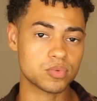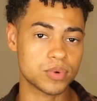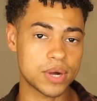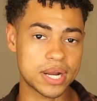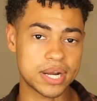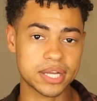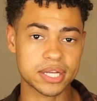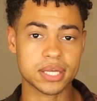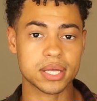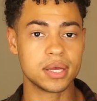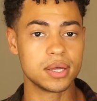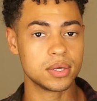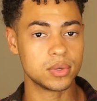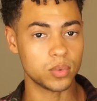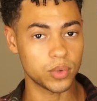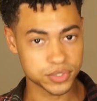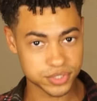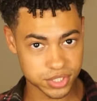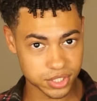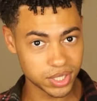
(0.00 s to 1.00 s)
Reddick
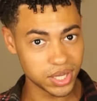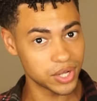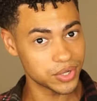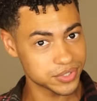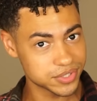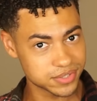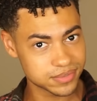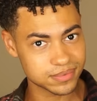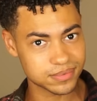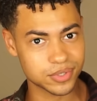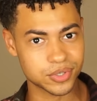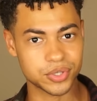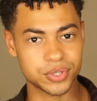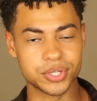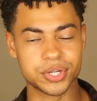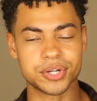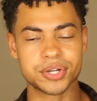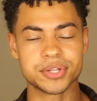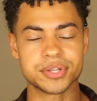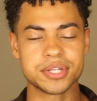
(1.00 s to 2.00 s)
was close
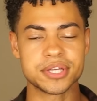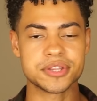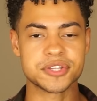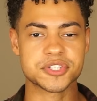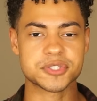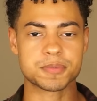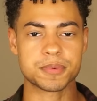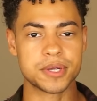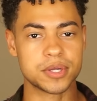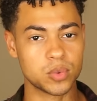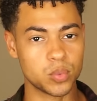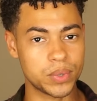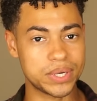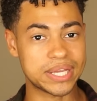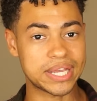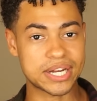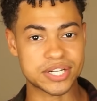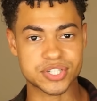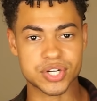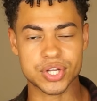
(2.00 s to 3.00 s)
earlier in the spring,
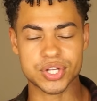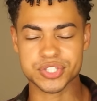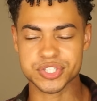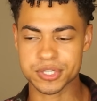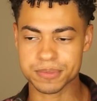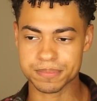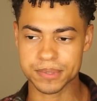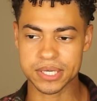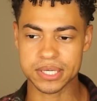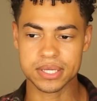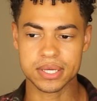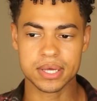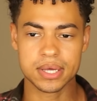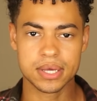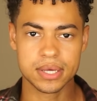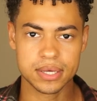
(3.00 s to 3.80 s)
winning at Darlington, but